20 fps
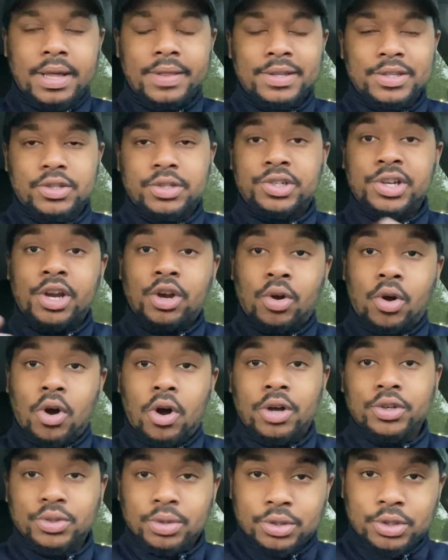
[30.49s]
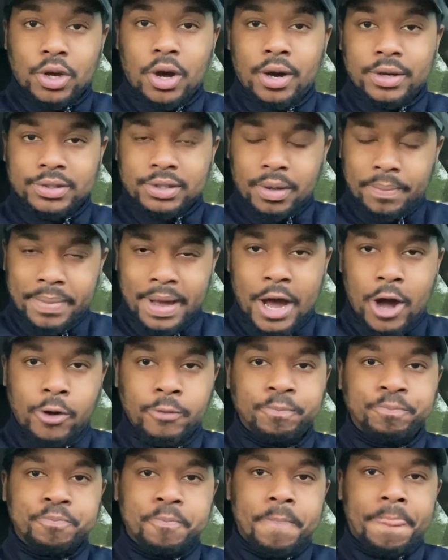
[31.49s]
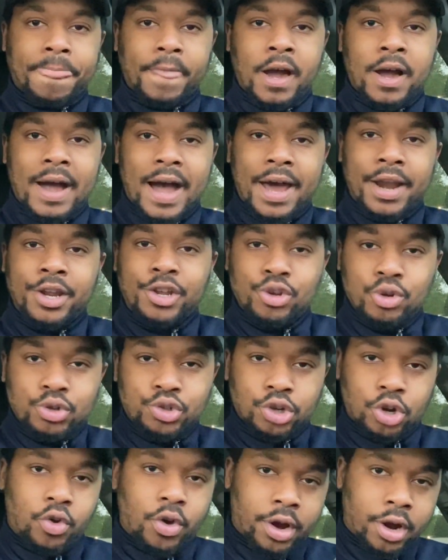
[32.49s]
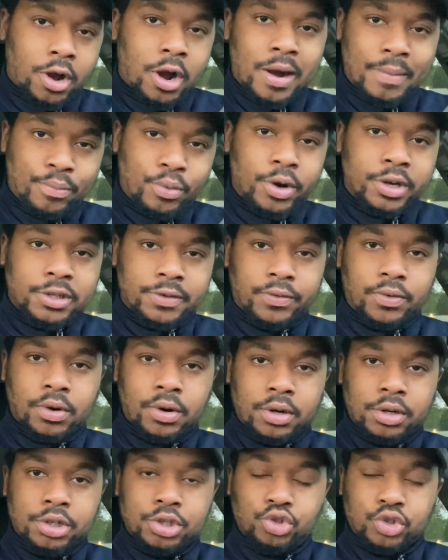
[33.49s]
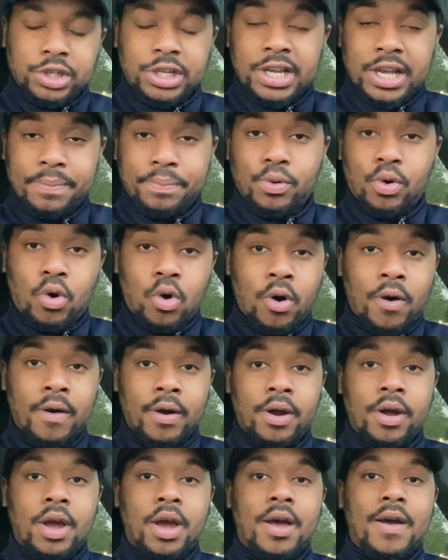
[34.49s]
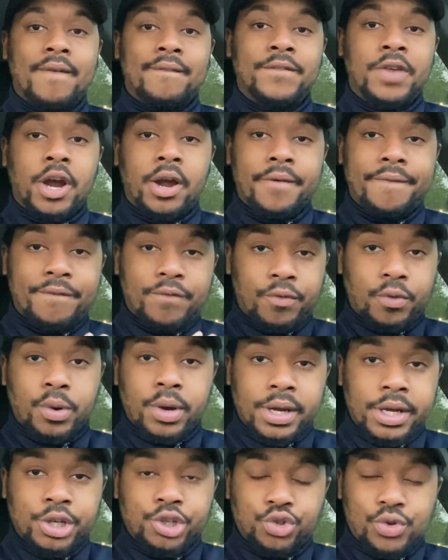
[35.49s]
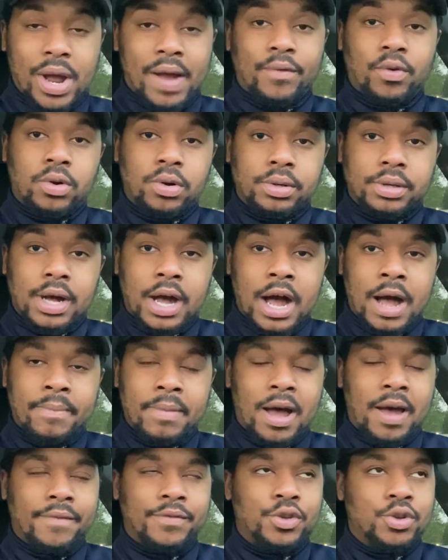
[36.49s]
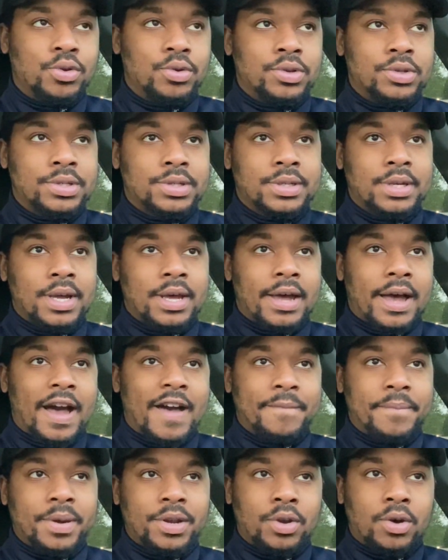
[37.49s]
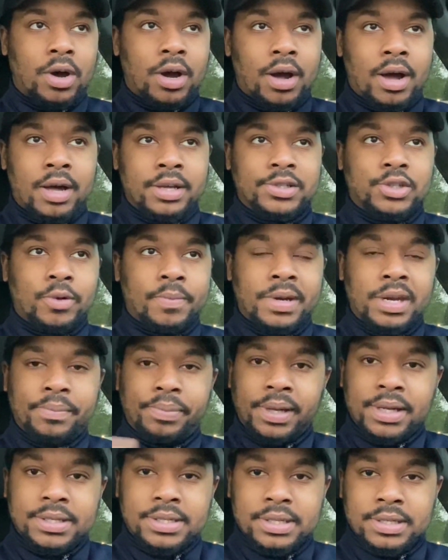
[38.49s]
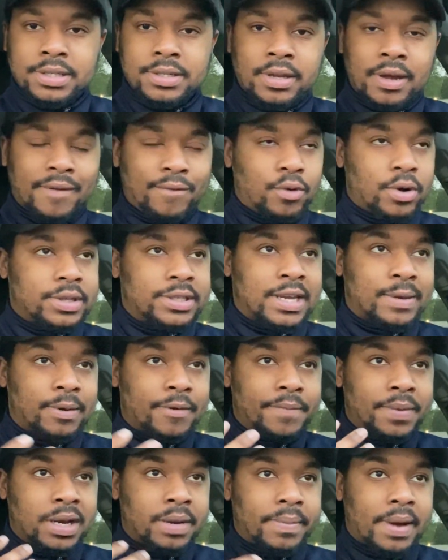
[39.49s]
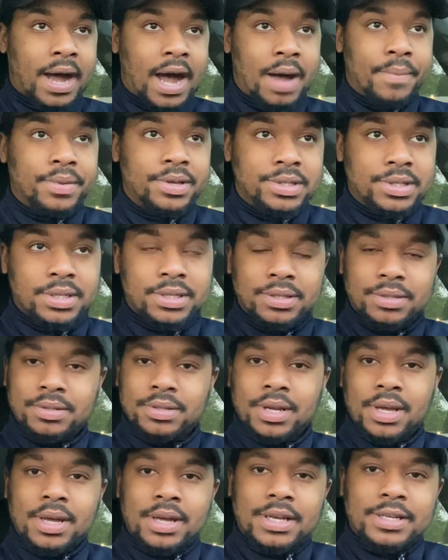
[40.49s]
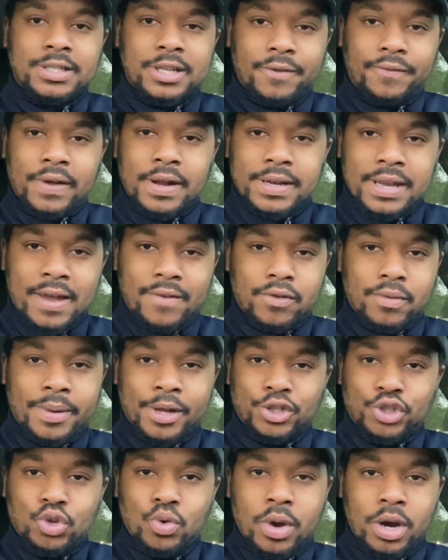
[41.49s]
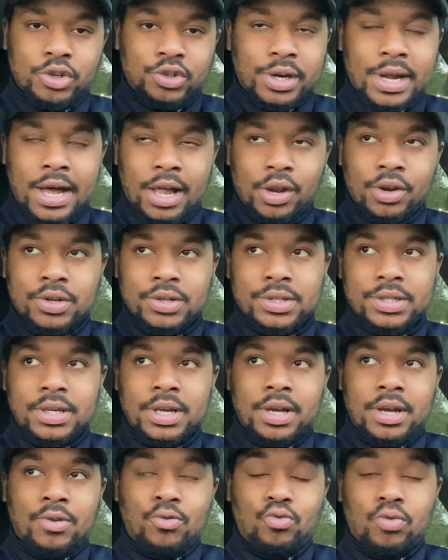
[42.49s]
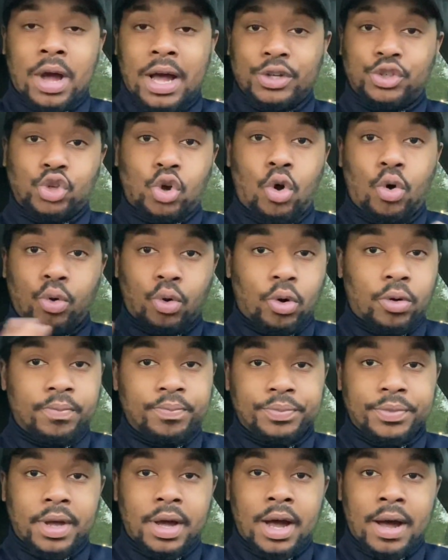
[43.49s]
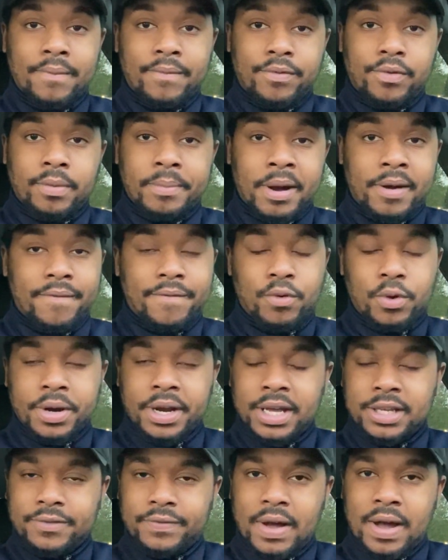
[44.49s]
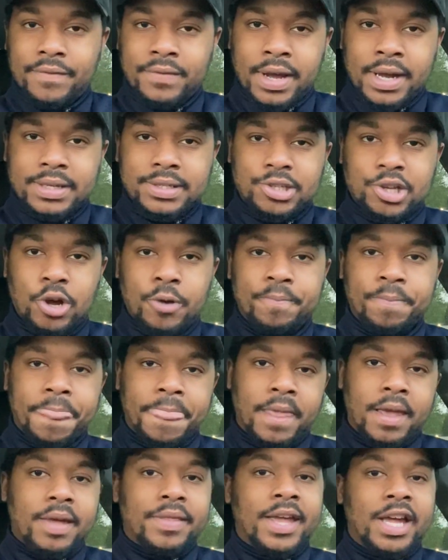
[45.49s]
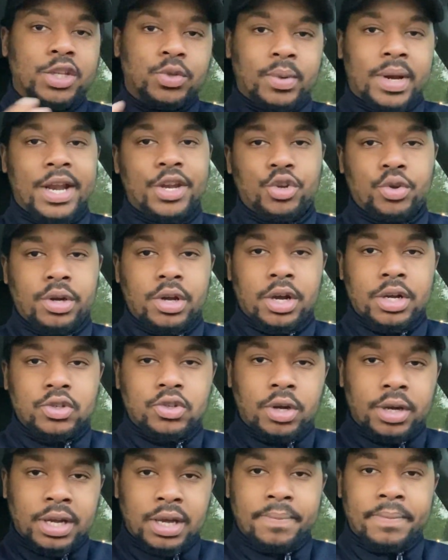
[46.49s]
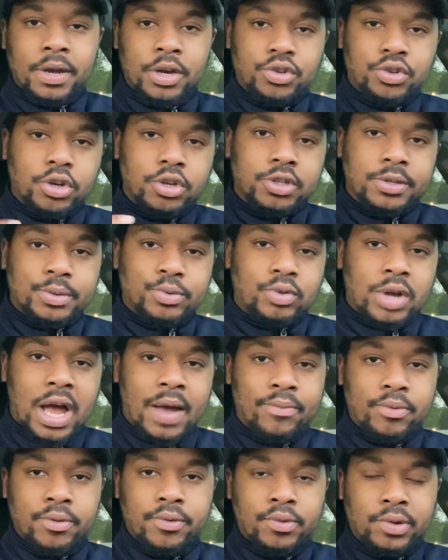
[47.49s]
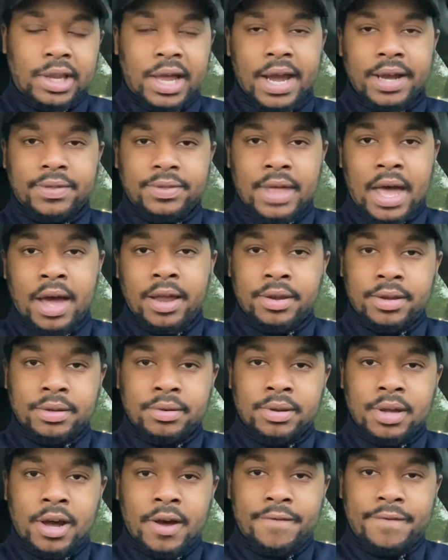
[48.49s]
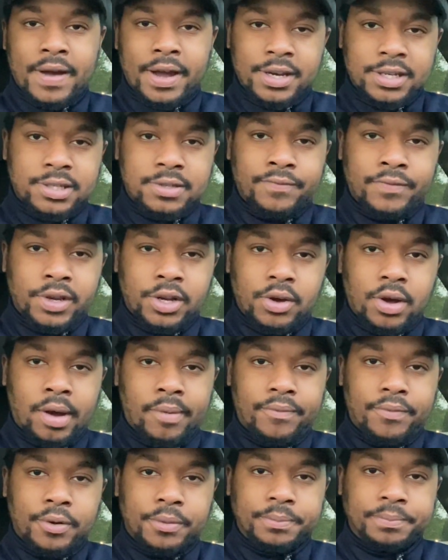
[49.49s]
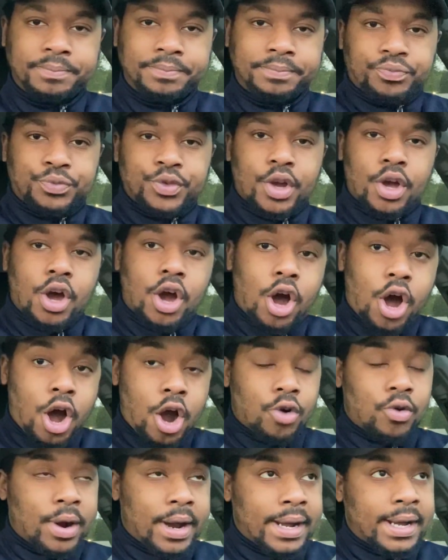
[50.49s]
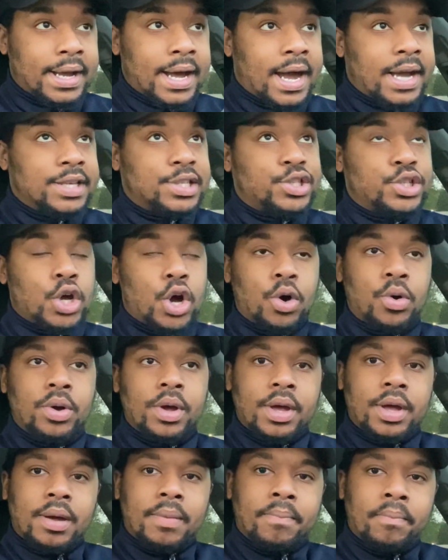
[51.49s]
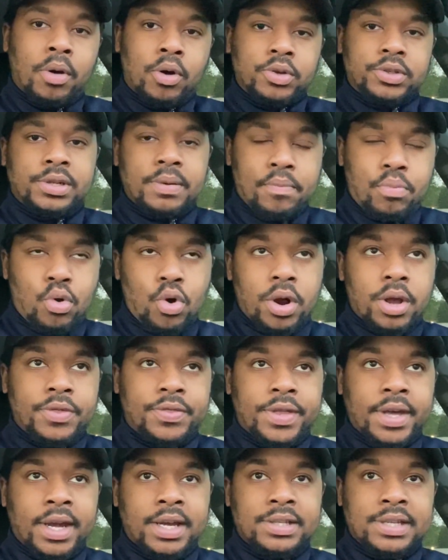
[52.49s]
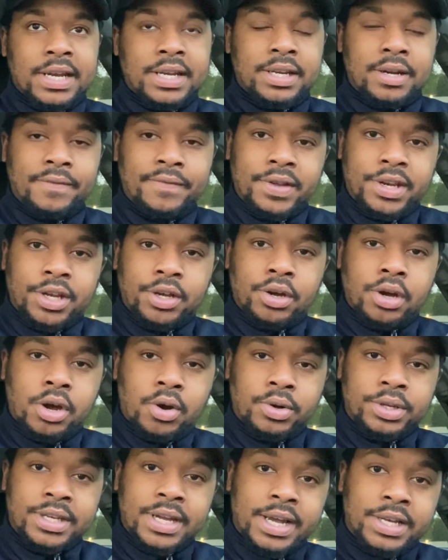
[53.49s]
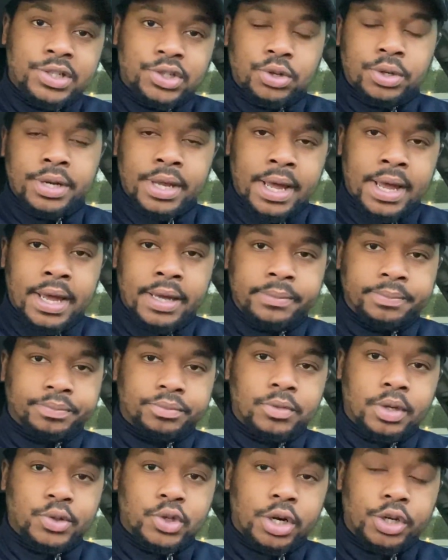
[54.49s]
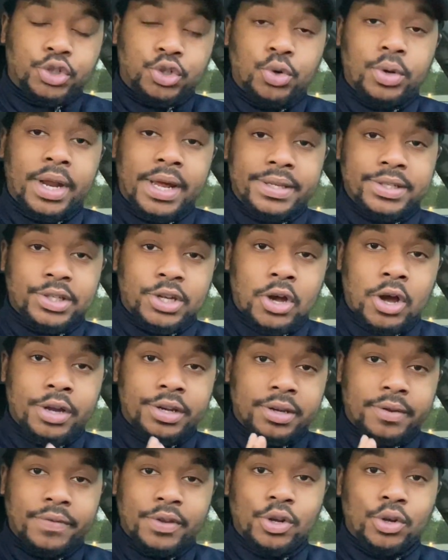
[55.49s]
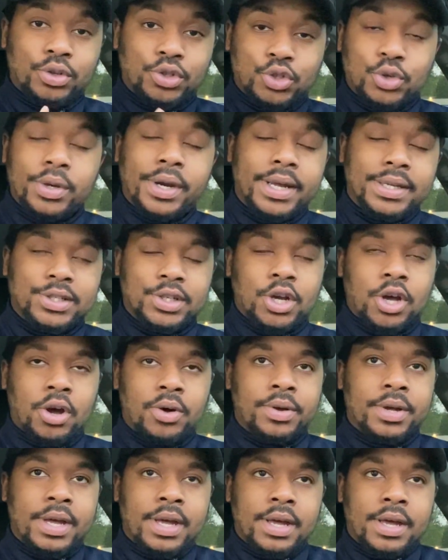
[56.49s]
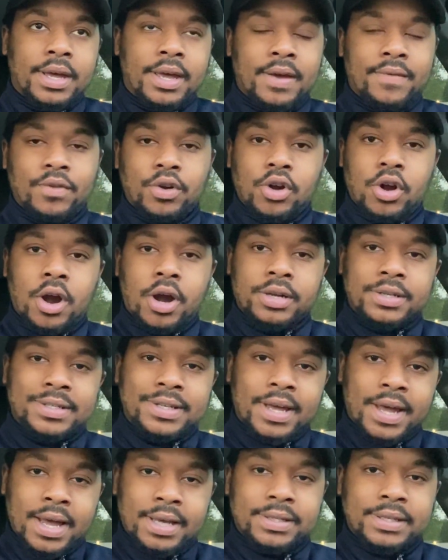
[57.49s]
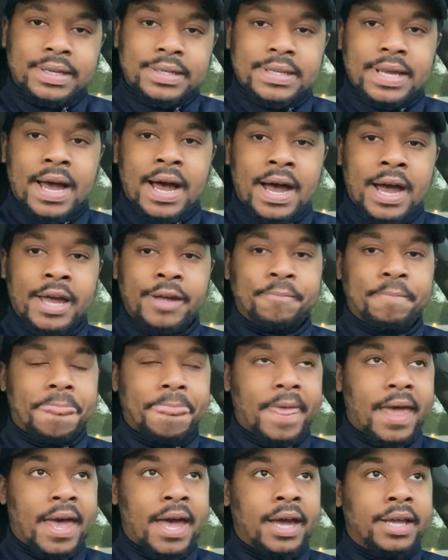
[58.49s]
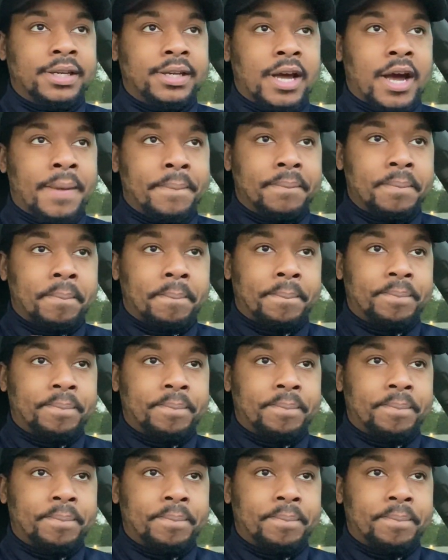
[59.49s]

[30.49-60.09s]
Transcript: This channel also talks about uh, how to use your credit card points for cheap or very free travel. Um, I've used, I've been to uh, uh, so many places, like for example, I've been to Bahamas and stuff like that for about $200 uh, total um, for about four days, five nights. So that's what I do here. So again, make sure you subscribe if you like that and uh, find this video helpful all right guys so most important thing is i did a video yesterday no sorry two days ago i did a video two days ago in regards to ssi and um,